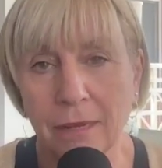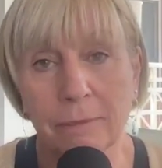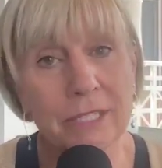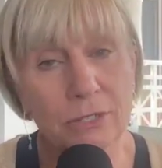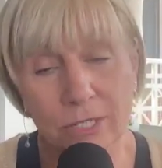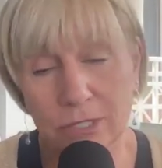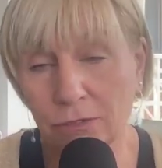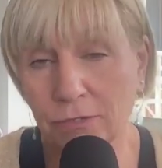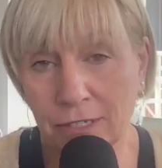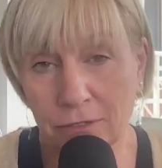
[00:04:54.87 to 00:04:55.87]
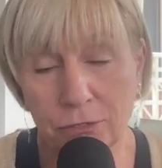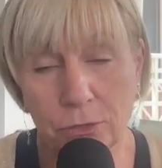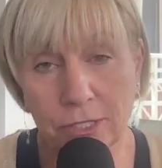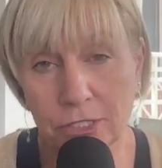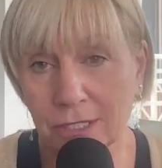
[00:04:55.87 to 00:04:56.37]
but it's also fun
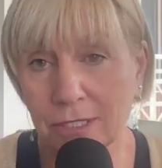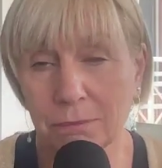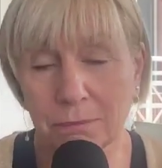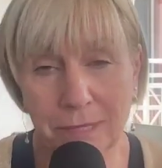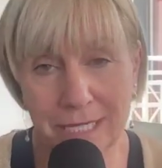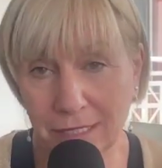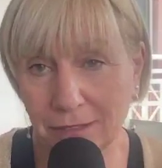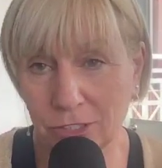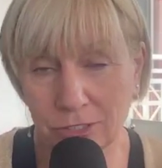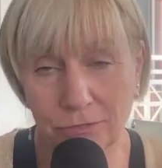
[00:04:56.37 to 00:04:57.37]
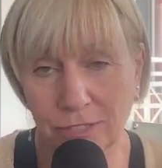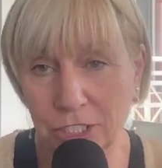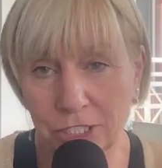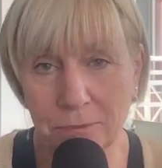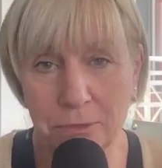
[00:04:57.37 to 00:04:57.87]
for just basic, just
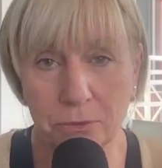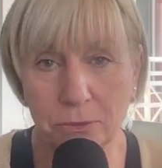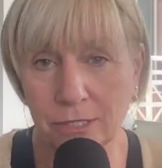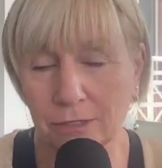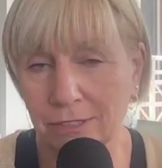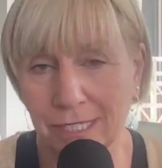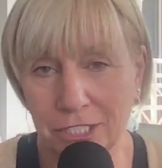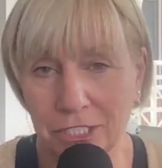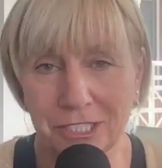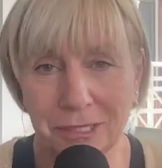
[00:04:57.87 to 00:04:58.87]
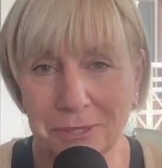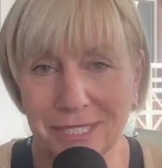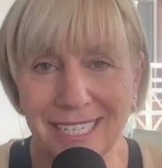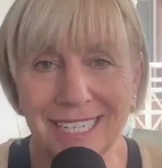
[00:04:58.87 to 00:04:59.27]
friendships or relationships.